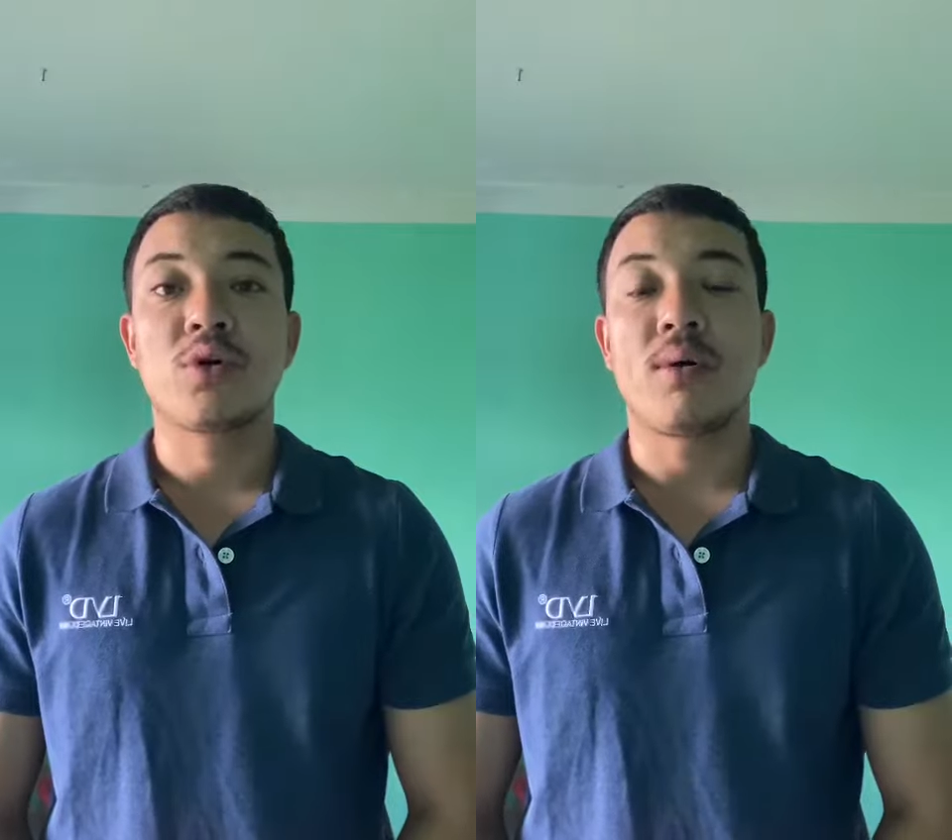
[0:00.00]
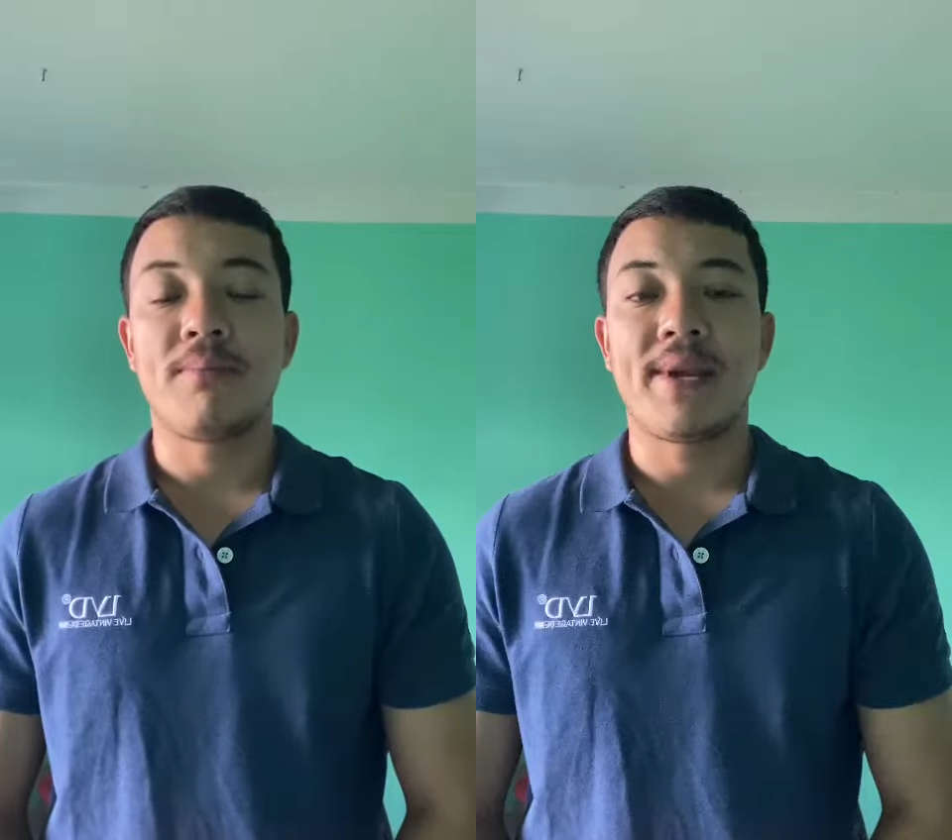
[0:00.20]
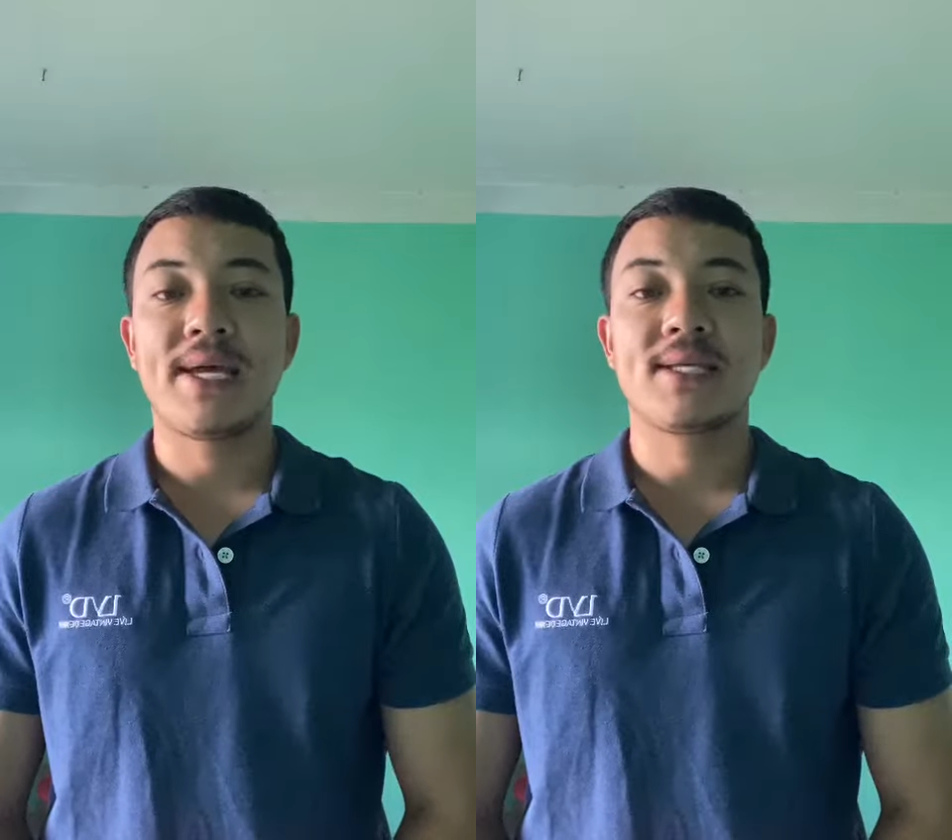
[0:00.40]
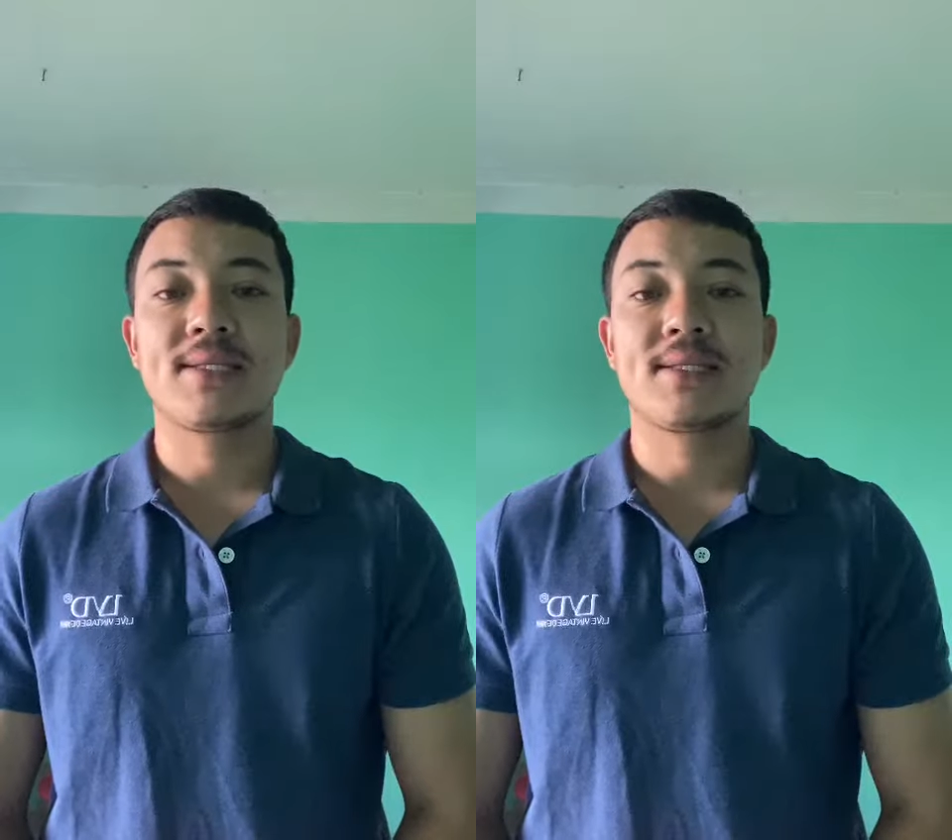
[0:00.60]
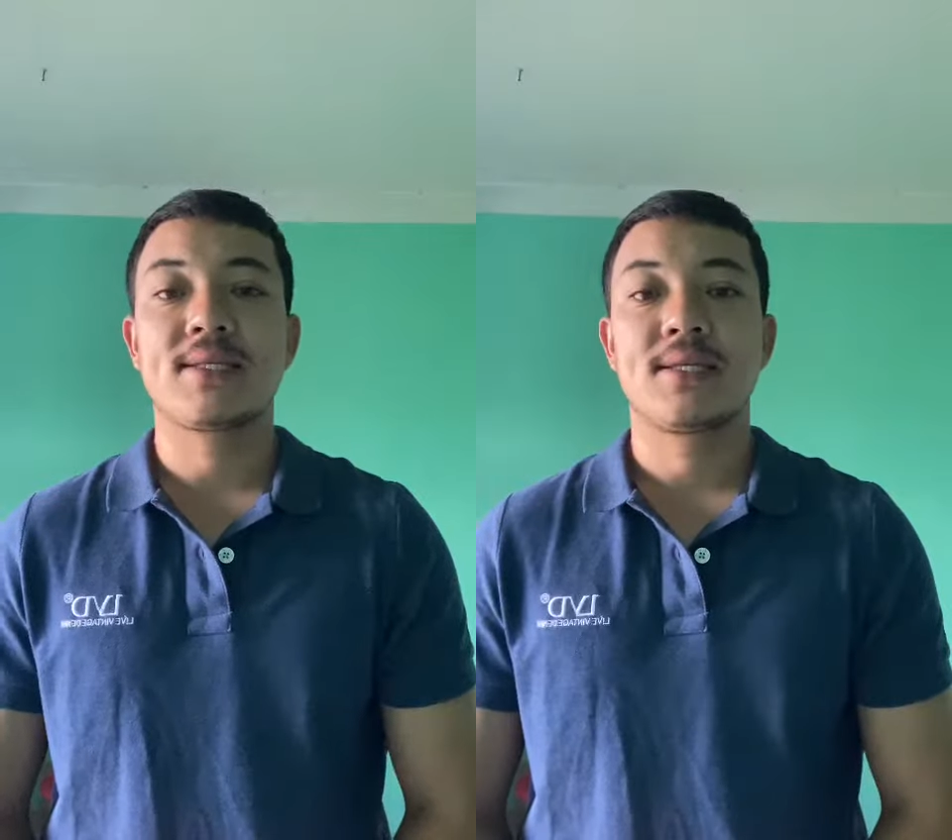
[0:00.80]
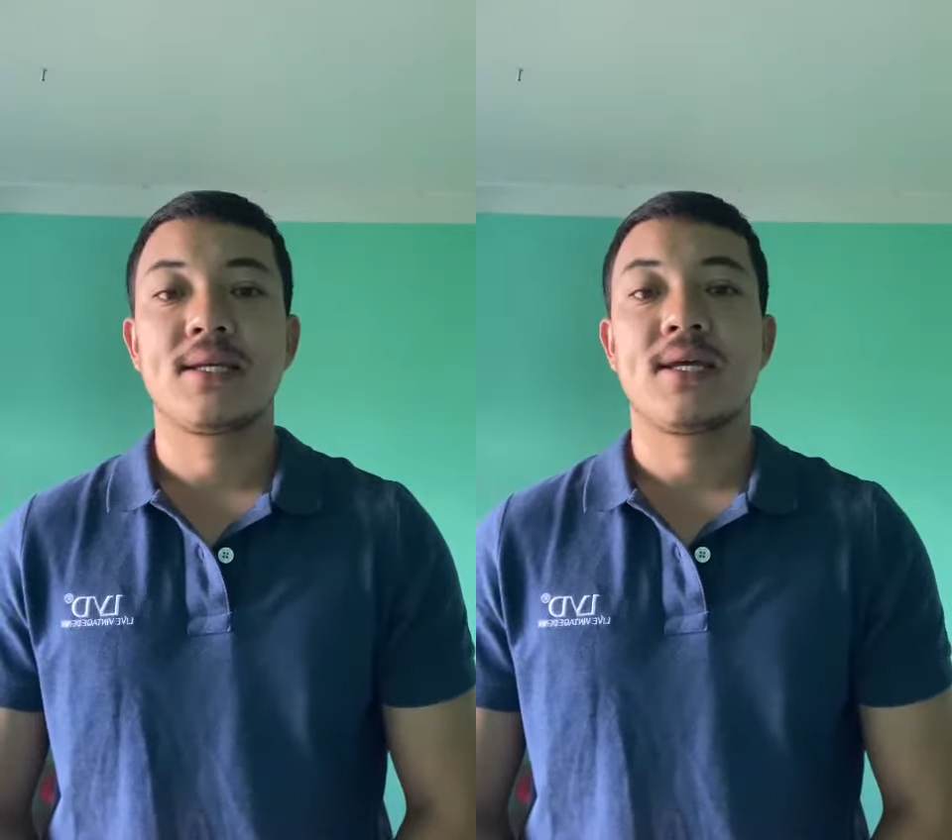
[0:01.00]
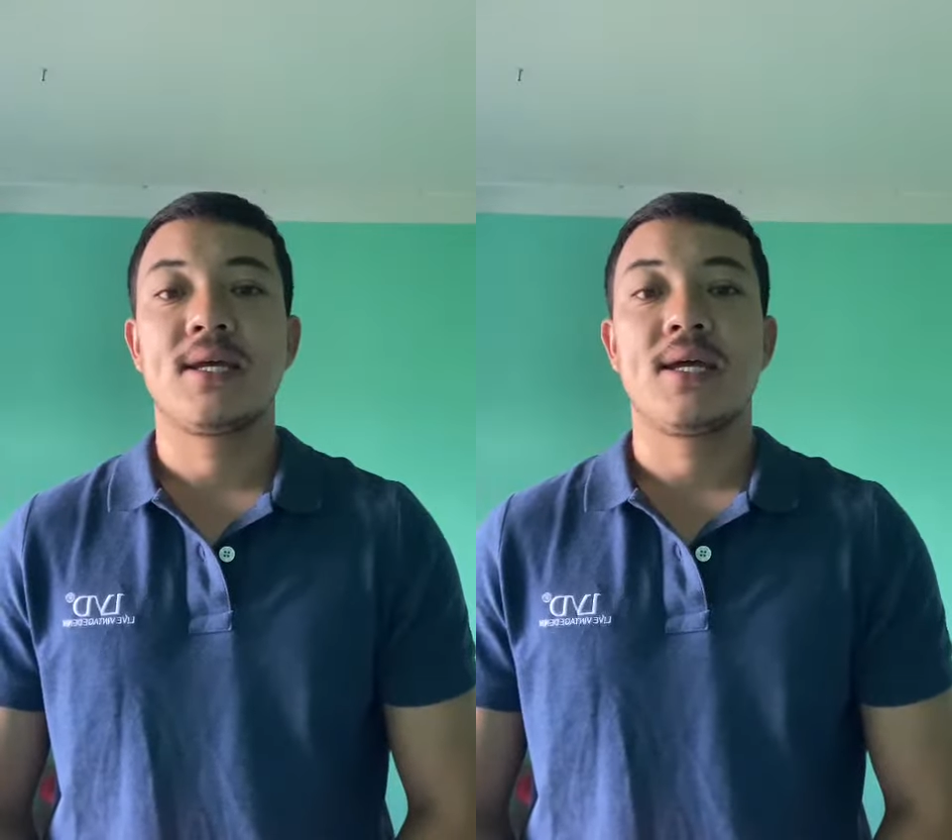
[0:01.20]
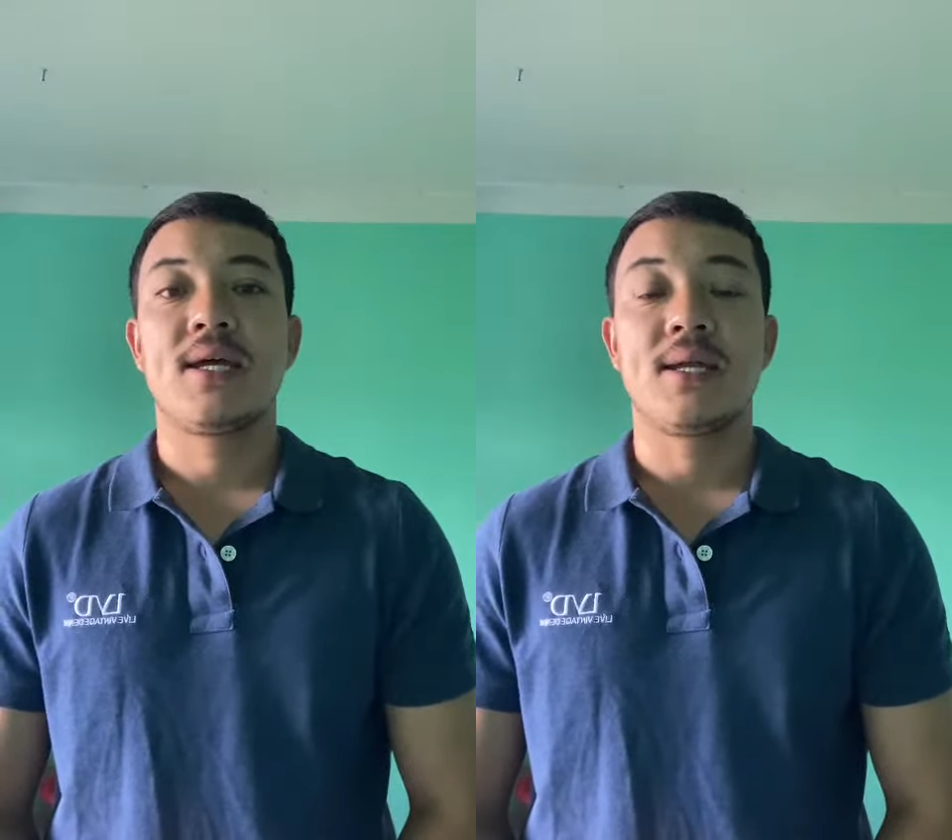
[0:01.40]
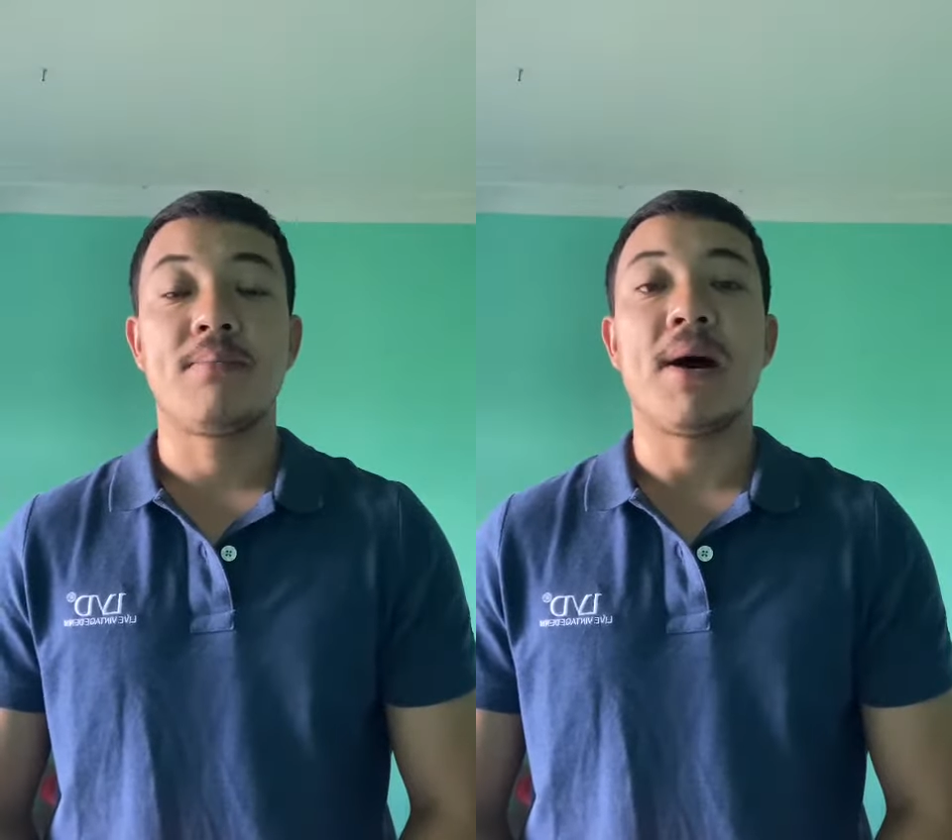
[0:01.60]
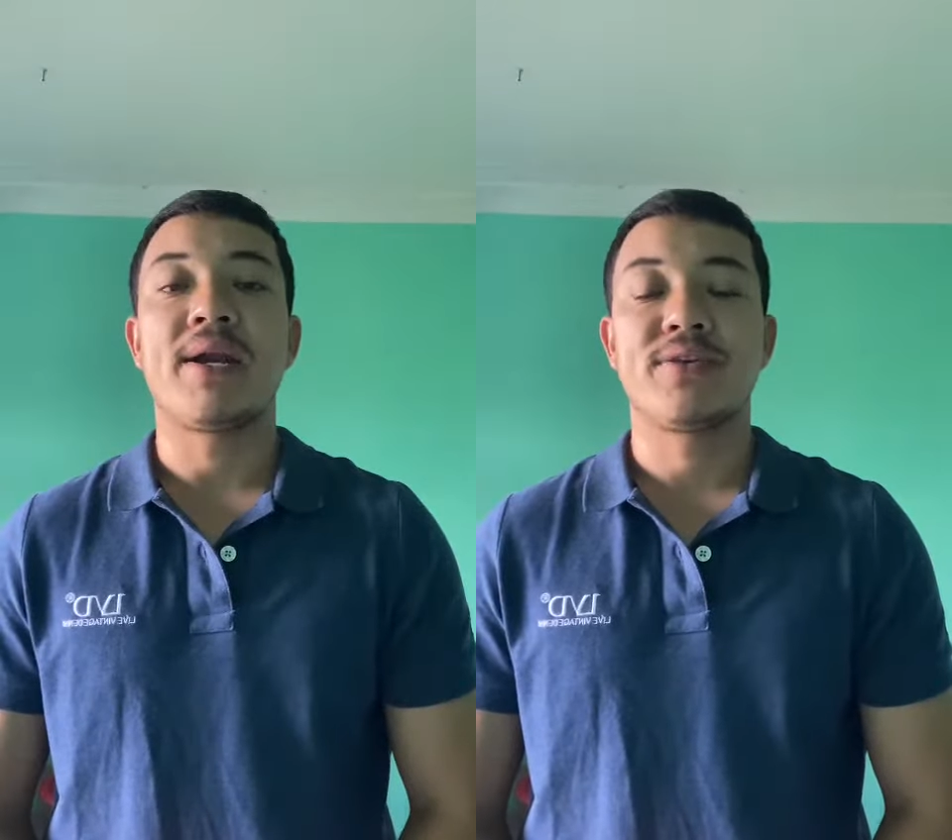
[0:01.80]
Complex in
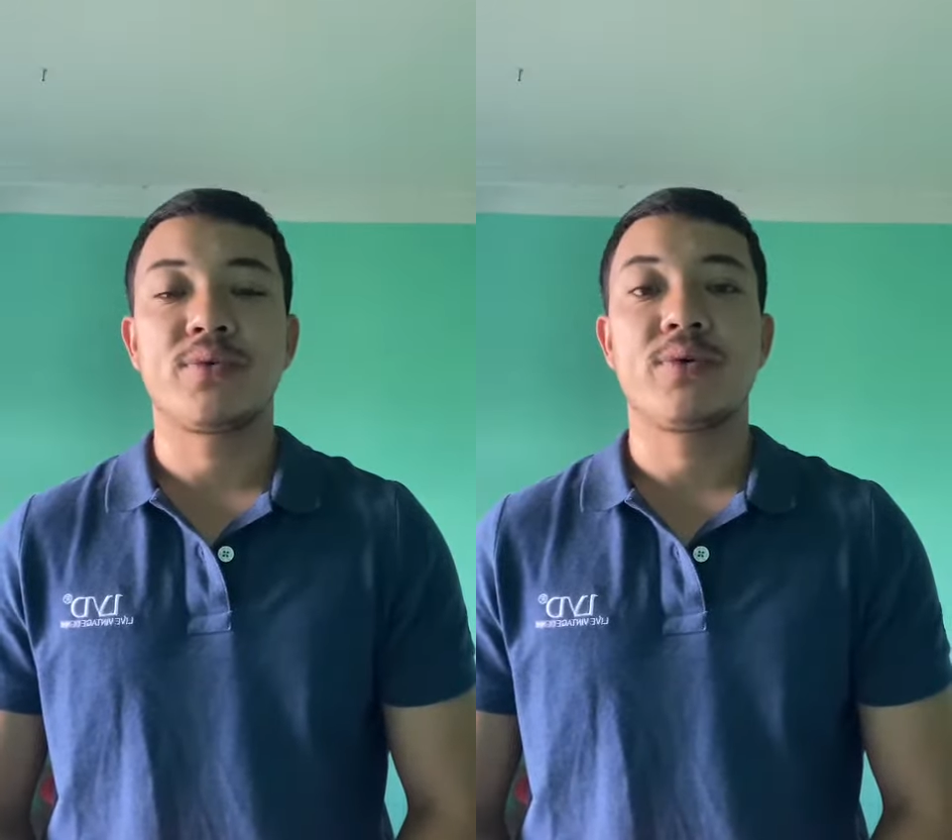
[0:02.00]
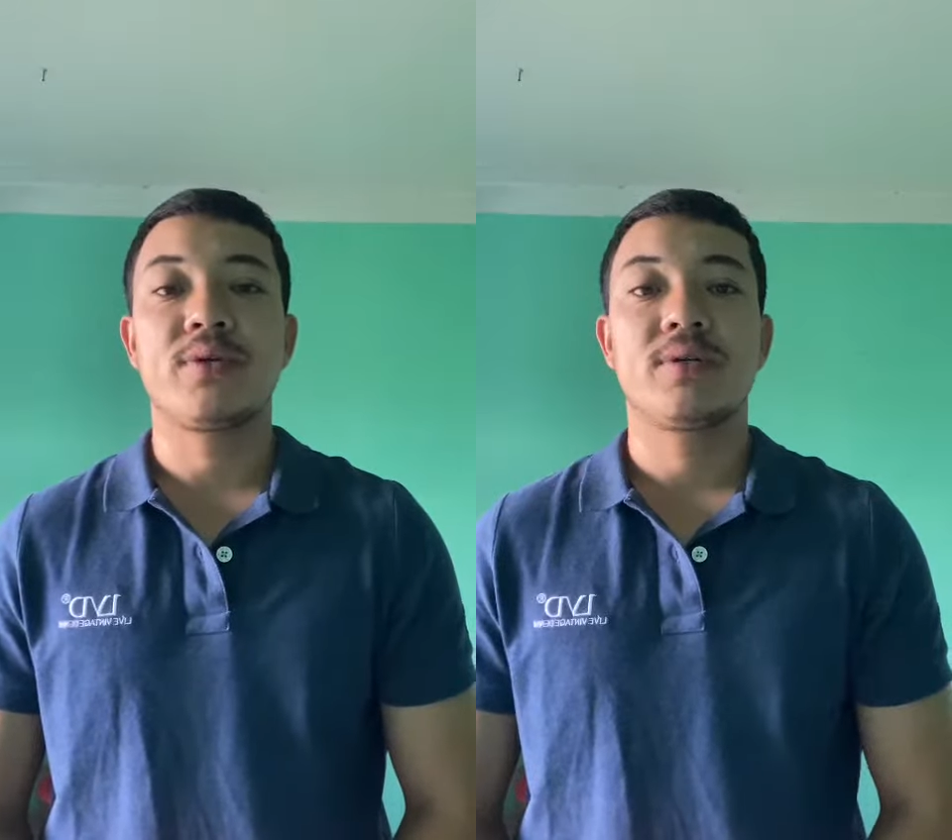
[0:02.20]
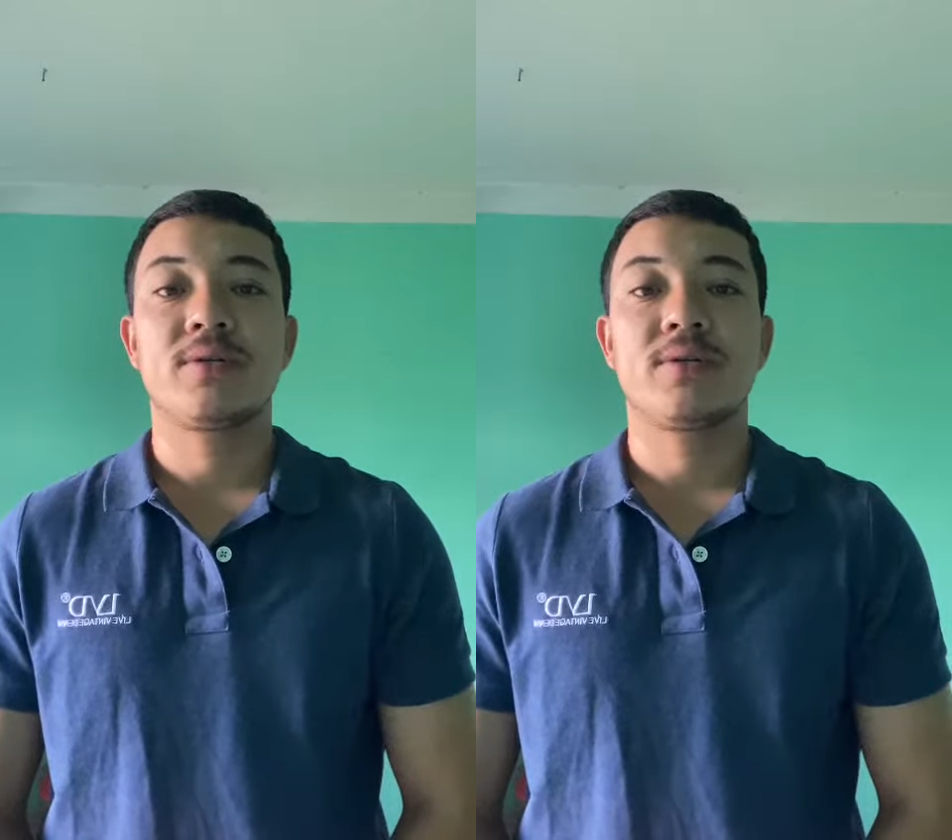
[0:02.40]
Gyaneshwor.